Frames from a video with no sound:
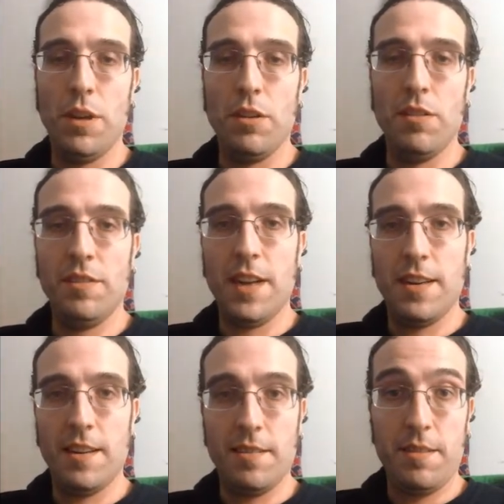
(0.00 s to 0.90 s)
Like you just
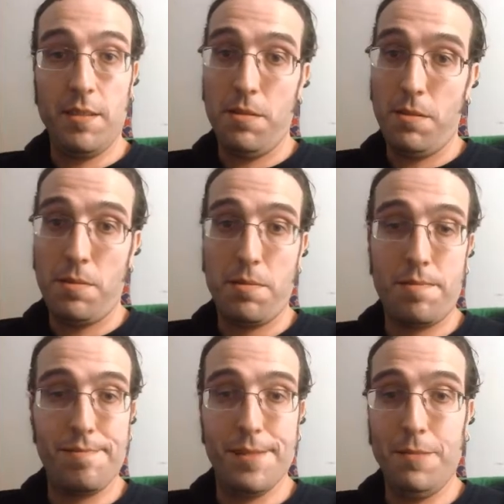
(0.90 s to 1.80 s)
digested,
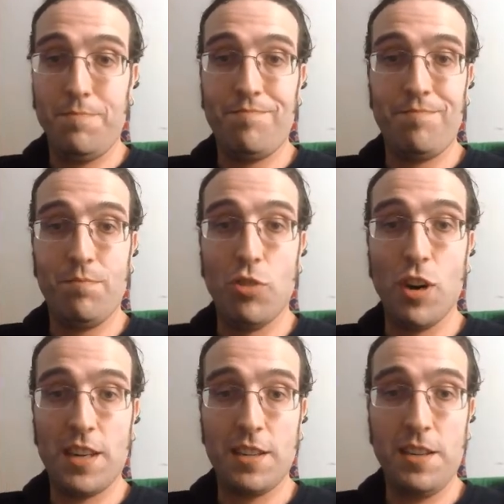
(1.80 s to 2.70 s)
well,
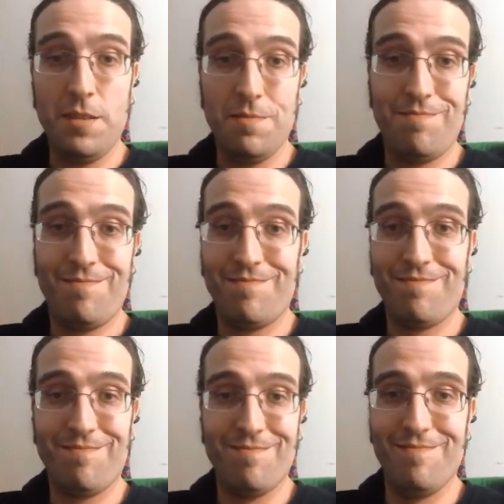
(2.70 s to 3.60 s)
broccoli
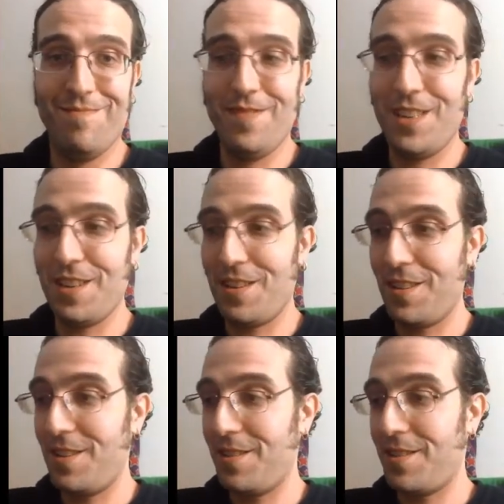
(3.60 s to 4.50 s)

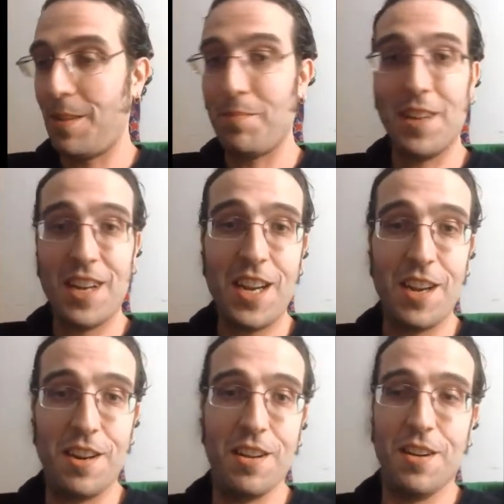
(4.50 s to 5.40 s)
and something to
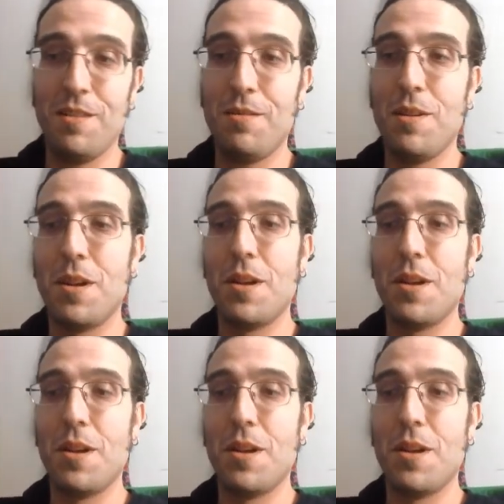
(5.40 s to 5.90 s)
eat, you know.